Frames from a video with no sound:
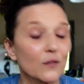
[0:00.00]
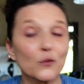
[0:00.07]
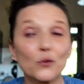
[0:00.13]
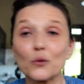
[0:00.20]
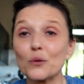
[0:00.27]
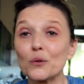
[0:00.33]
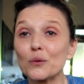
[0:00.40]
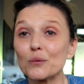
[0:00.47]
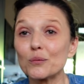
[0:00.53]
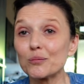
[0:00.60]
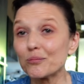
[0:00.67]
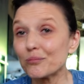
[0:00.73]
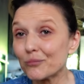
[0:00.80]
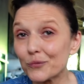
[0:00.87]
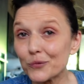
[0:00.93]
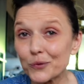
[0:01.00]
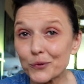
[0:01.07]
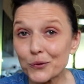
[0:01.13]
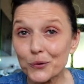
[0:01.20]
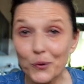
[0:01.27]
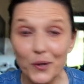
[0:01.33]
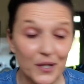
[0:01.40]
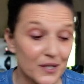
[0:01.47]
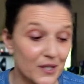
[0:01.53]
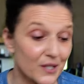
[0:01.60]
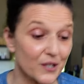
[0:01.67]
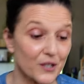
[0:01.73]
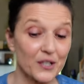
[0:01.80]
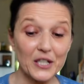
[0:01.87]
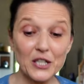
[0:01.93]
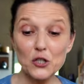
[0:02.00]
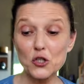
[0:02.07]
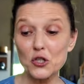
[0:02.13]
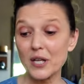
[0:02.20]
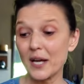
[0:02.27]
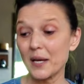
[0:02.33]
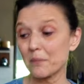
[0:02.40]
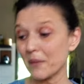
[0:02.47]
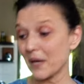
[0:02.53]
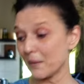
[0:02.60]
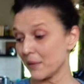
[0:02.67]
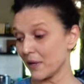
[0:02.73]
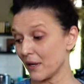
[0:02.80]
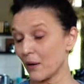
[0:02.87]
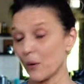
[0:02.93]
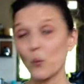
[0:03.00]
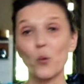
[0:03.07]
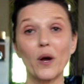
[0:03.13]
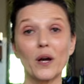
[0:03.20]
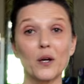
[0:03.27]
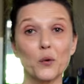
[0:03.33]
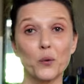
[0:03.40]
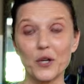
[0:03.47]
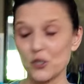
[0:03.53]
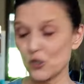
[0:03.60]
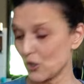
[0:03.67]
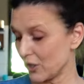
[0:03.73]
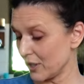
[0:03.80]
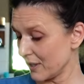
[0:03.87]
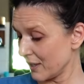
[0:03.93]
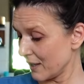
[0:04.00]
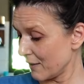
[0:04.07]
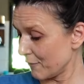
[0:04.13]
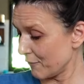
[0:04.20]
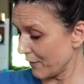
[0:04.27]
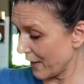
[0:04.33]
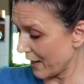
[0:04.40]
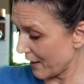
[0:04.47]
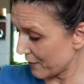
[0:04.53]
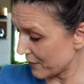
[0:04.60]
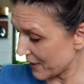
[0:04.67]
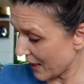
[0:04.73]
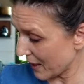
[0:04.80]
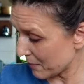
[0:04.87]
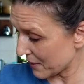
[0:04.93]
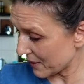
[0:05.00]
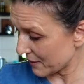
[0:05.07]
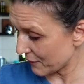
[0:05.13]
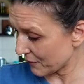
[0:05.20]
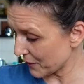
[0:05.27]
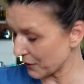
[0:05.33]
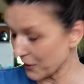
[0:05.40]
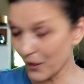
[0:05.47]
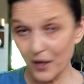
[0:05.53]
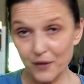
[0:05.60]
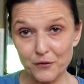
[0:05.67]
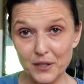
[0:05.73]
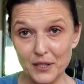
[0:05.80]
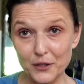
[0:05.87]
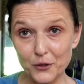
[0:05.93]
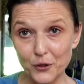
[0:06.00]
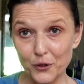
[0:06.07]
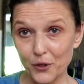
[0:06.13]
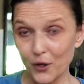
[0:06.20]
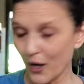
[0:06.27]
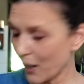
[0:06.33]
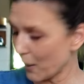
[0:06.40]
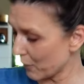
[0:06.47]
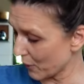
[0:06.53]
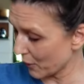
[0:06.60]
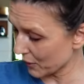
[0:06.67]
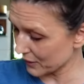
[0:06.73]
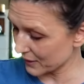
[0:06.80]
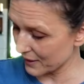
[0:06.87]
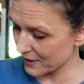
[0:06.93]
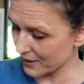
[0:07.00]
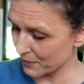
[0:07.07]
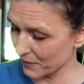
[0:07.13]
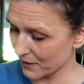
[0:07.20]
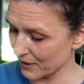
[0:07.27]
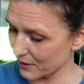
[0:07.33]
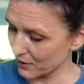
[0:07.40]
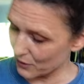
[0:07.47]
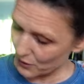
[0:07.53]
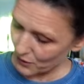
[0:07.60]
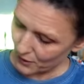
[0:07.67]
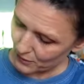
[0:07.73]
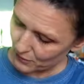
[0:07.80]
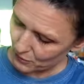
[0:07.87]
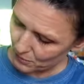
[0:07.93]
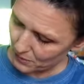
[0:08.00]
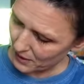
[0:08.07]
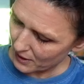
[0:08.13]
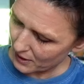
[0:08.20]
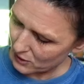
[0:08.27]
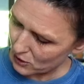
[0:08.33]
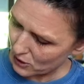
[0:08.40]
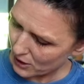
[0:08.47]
to answer each time maybe one question if I have time in the video. I really don't know how long this one is going to be. Hey